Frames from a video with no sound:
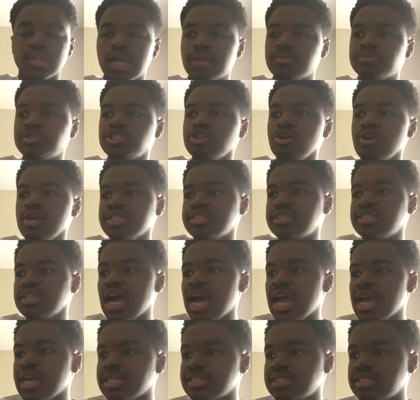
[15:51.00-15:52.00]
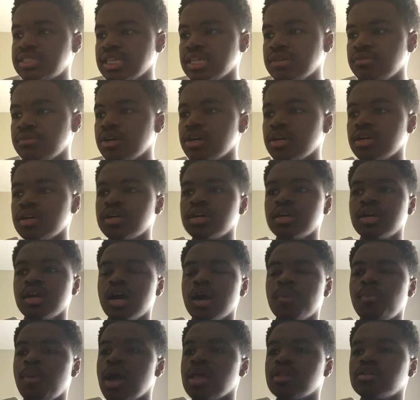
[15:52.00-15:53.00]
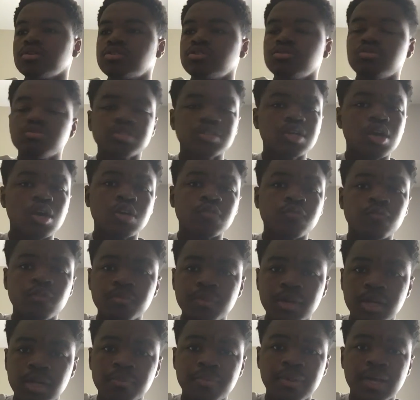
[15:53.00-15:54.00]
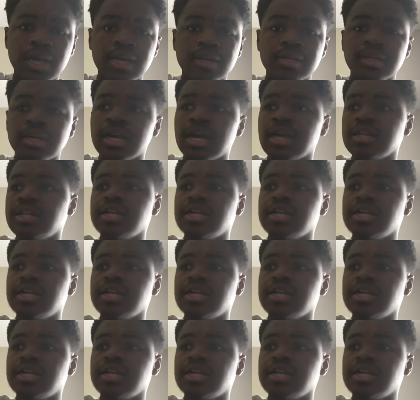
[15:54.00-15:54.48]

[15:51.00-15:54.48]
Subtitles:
I'm so excited to see where Apollo Crews goes from here, man.